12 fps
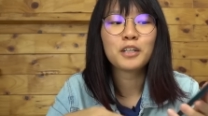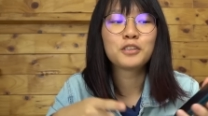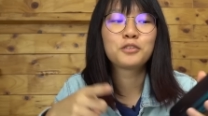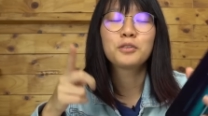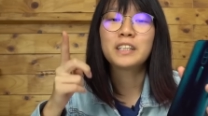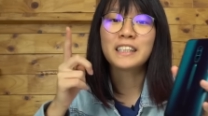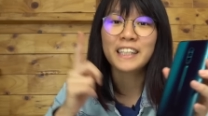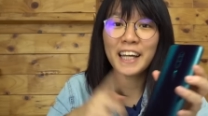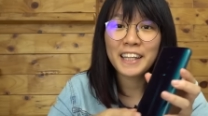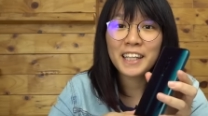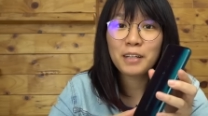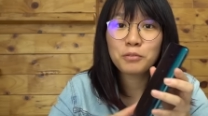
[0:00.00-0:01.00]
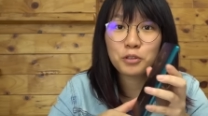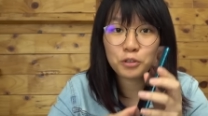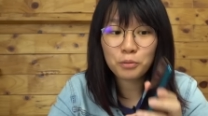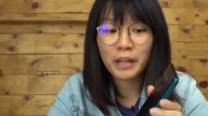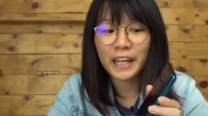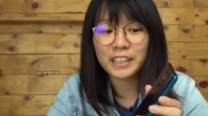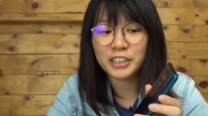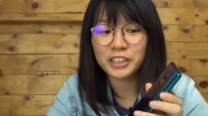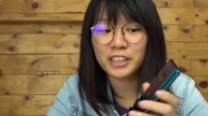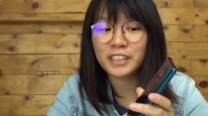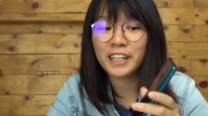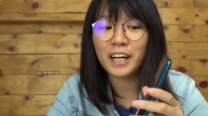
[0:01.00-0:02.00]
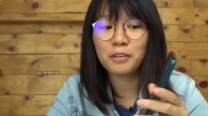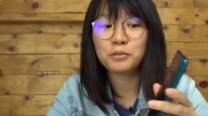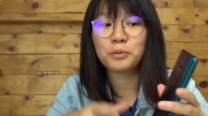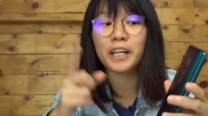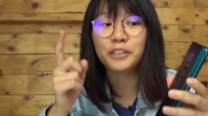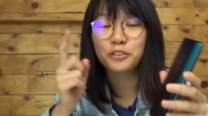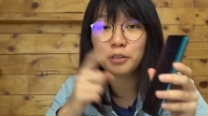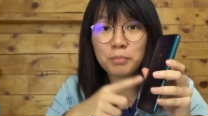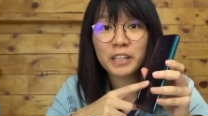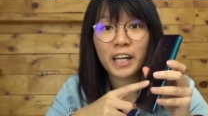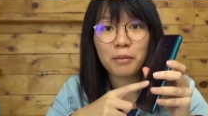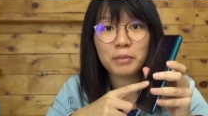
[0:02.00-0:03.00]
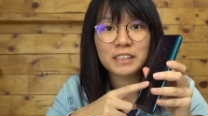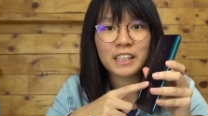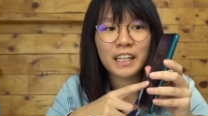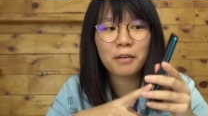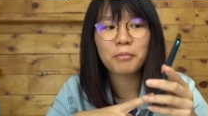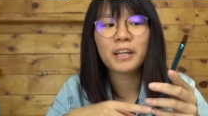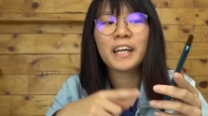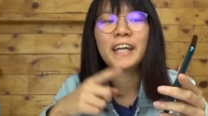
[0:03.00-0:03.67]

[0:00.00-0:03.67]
So the 10x Zoom Edition comes with a triple camera setup.